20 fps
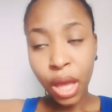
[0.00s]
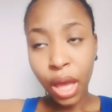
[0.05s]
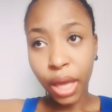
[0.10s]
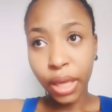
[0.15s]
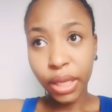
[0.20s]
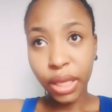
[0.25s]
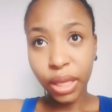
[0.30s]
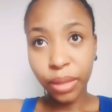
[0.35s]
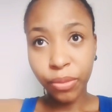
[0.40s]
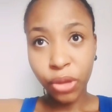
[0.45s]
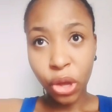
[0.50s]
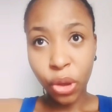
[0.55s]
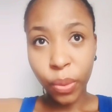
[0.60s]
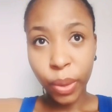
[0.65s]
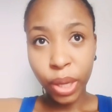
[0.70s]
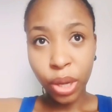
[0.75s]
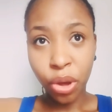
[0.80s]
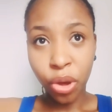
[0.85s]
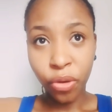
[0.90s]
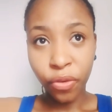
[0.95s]
I keep
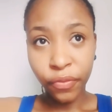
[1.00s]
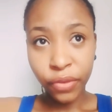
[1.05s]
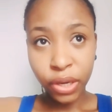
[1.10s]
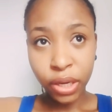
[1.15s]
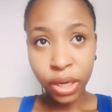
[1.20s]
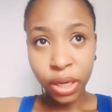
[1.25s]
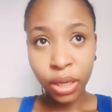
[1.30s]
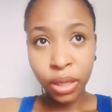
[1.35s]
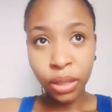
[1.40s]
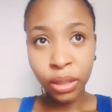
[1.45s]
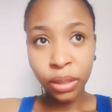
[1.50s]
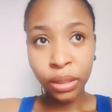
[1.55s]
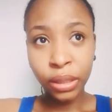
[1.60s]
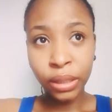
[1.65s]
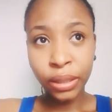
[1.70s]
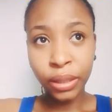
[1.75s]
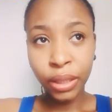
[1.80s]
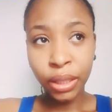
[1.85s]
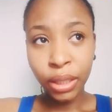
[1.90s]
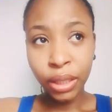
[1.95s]
going over
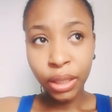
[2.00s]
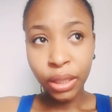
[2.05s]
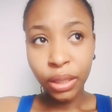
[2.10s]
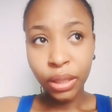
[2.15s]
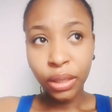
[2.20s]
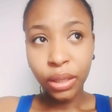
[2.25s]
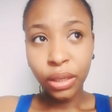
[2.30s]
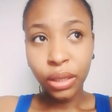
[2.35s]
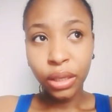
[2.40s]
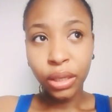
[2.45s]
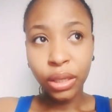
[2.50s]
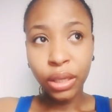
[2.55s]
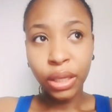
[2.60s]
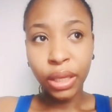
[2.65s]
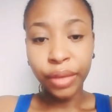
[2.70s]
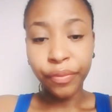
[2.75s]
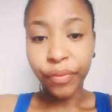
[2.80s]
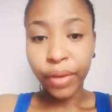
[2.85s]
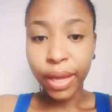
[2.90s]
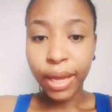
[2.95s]

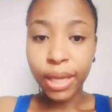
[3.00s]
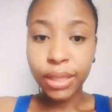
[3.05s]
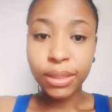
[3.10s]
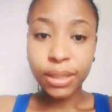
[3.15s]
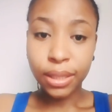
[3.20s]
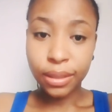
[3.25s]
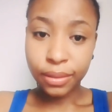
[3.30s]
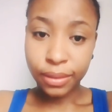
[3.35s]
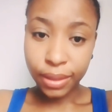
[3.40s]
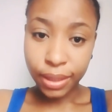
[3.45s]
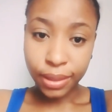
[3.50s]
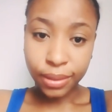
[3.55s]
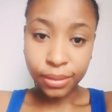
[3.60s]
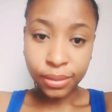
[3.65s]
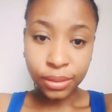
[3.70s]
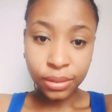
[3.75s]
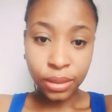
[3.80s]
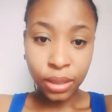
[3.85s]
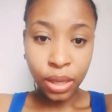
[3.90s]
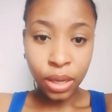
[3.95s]
if I had done
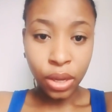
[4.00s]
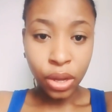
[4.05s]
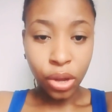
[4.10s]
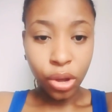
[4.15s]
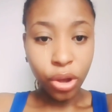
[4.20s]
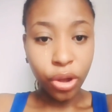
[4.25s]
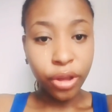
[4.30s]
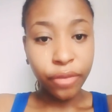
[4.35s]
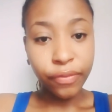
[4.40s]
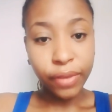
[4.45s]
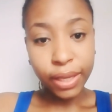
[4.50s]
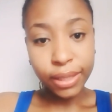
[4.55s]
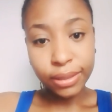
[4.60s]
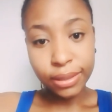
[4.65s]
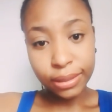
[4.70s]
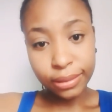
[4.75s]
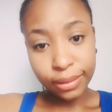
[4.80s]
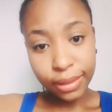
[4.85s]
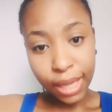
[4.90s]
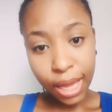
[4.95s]
this or if I
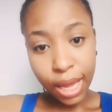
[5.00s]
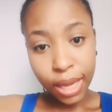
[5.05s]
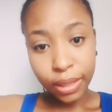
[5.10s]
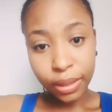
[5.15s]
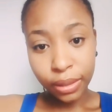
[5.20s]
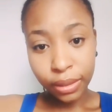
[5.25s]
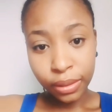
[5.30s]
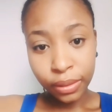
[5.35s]
did that.